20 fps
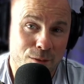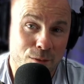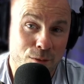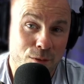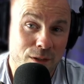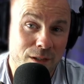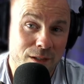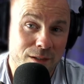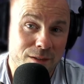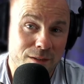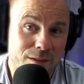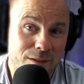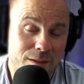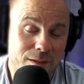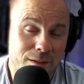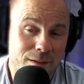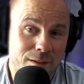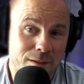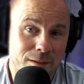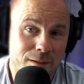This
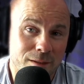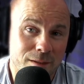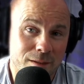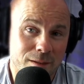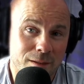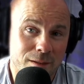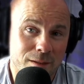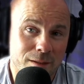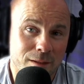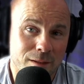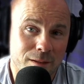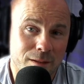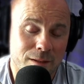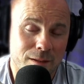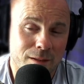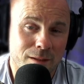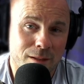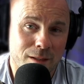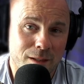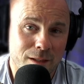
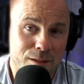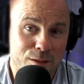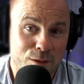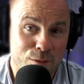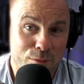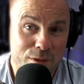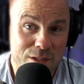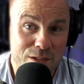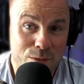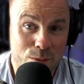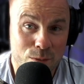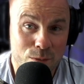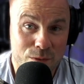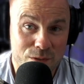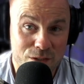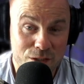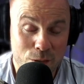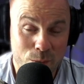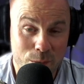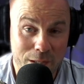is the
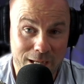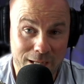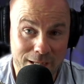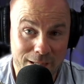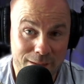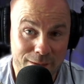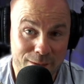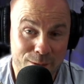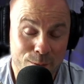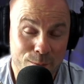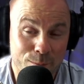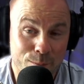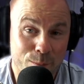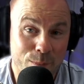resource you had